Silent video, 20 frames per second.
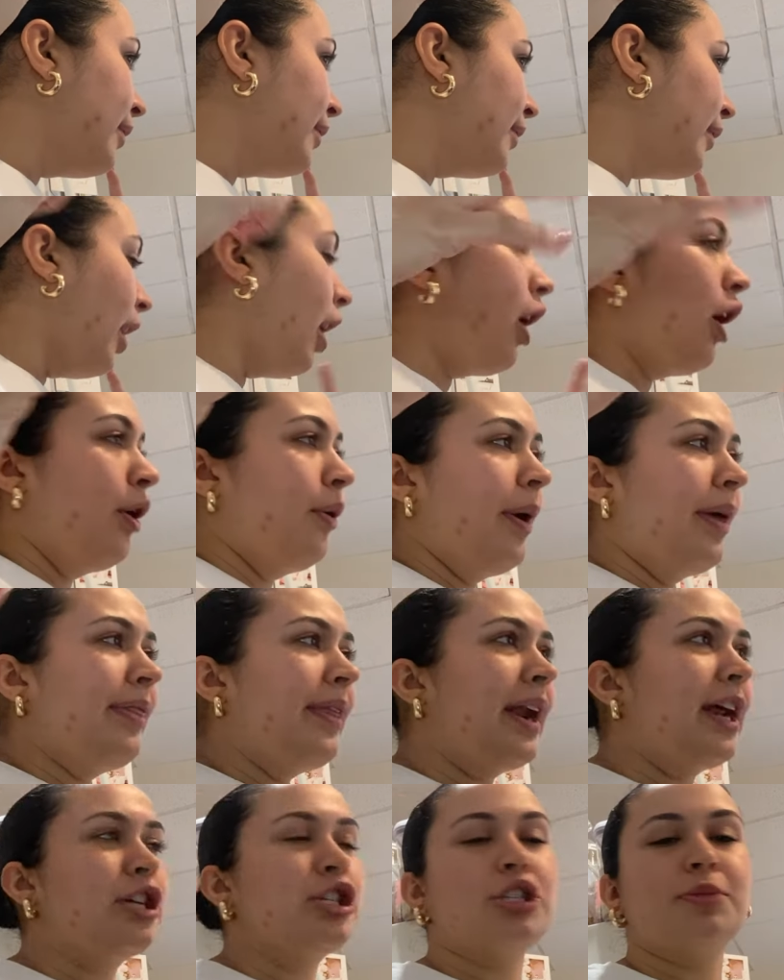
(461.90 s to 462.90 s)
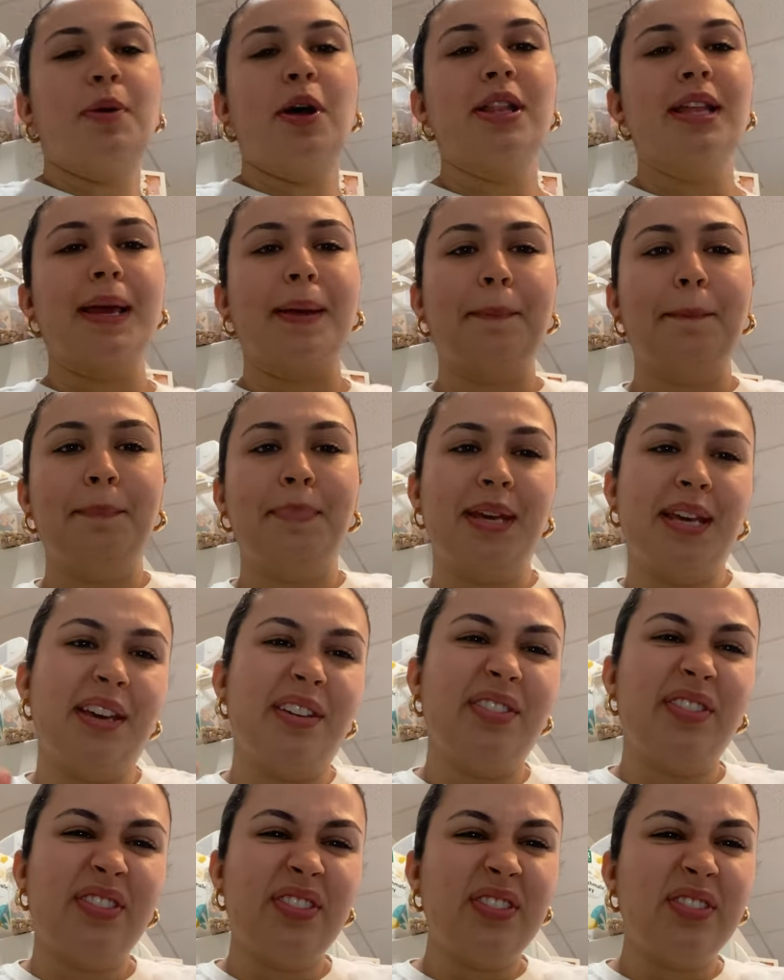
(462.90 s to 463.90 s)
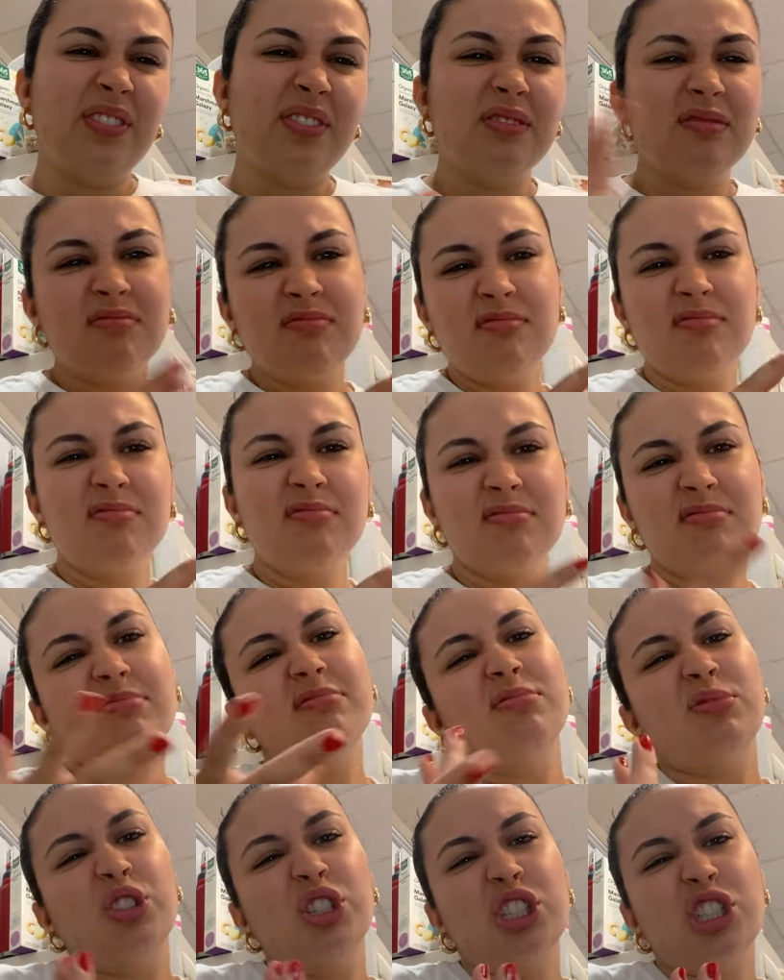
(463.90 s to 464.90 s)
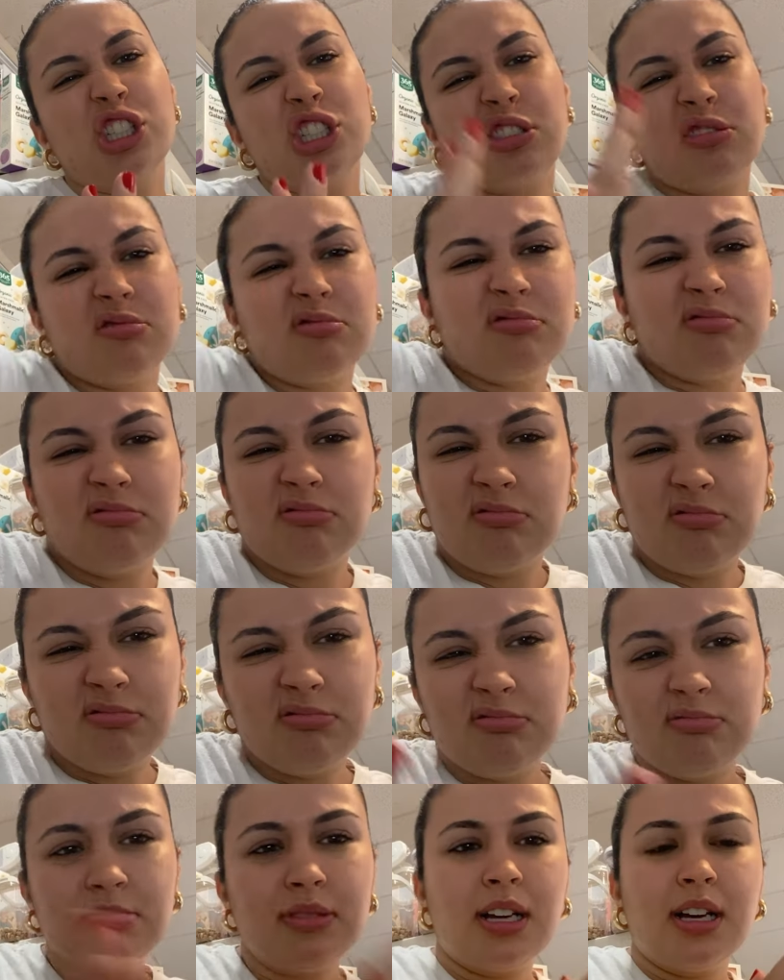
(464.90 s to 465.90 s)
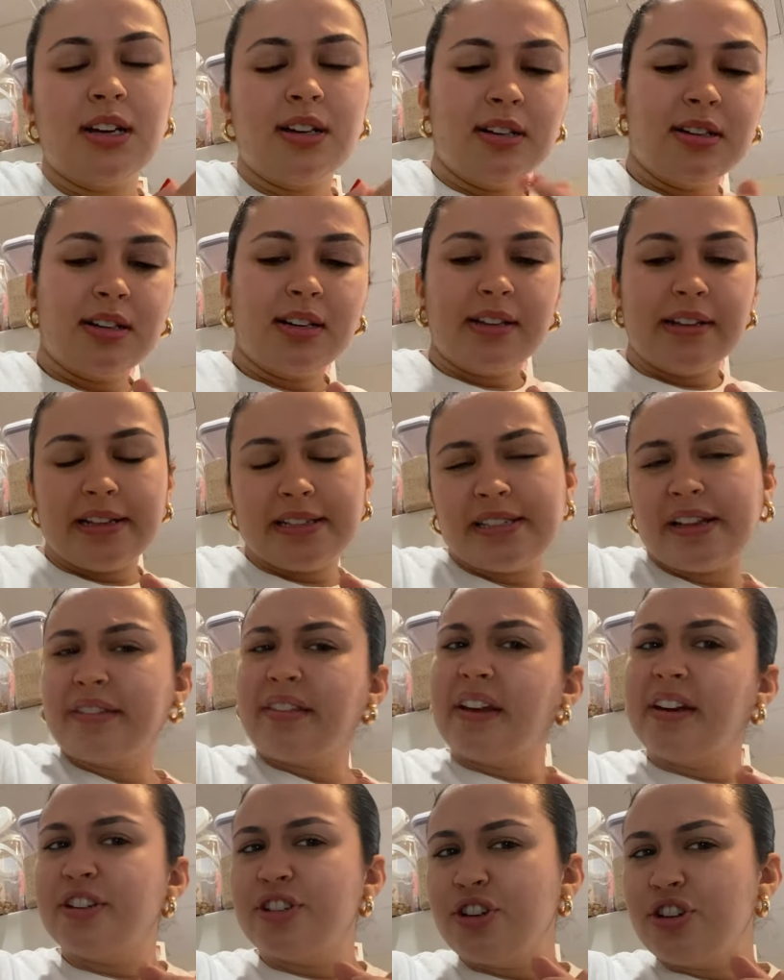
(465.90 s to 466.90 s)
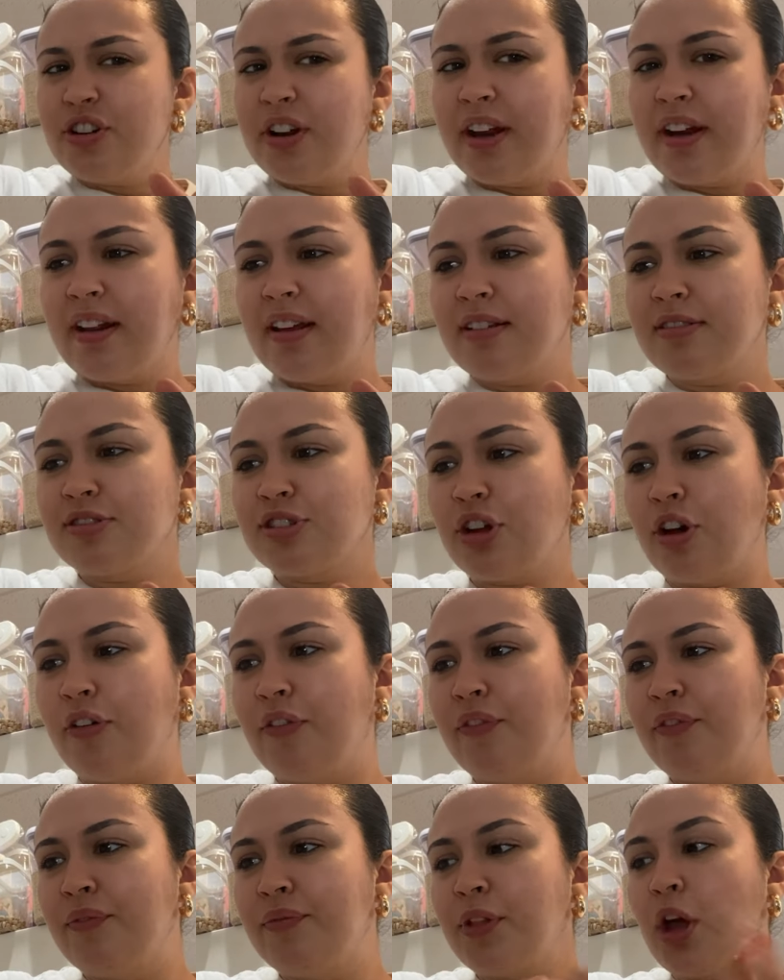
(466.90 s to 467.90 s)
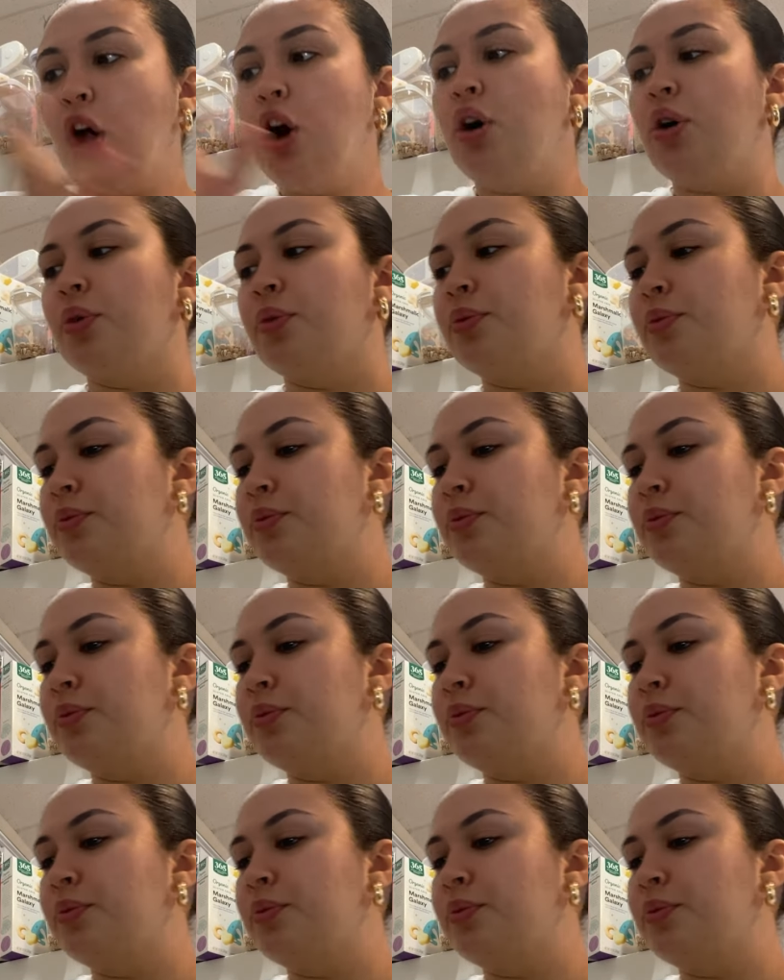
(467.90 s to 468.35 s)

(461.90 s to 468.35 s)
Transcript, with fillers: Oh, and then I just bought, like, beef, which, that's not that entertaining. So, oh,